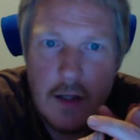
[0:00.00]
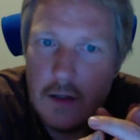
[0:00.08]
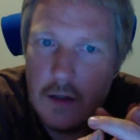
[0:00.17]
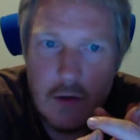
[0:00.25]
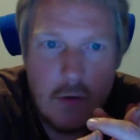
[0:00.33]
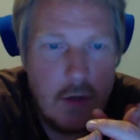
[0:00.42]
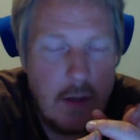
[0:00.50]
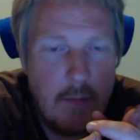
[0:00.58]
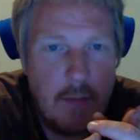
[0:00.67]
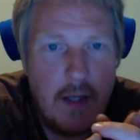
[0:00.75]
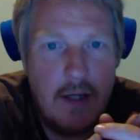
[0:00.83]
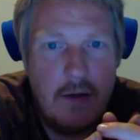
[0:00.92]
No,
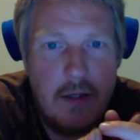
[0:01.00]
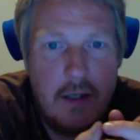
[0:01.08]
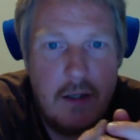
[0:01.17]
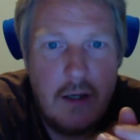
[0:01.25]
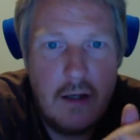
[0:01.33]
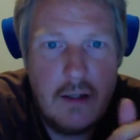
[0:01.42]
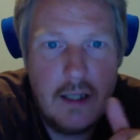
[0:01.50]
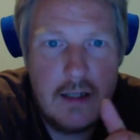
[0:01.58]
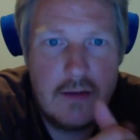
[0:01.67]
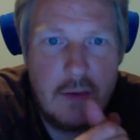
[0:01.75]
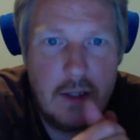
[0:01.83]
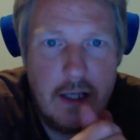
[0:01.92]
Empire,
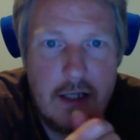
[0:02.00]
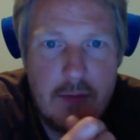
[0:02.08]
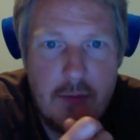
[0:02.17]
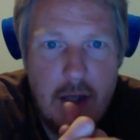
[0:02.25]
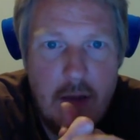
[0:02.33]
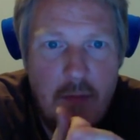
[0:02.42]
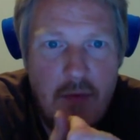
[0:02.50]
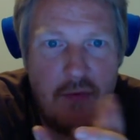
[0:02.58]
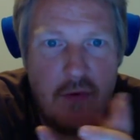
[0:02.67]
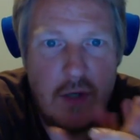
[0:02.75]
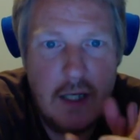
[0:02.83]
that's what I explained before.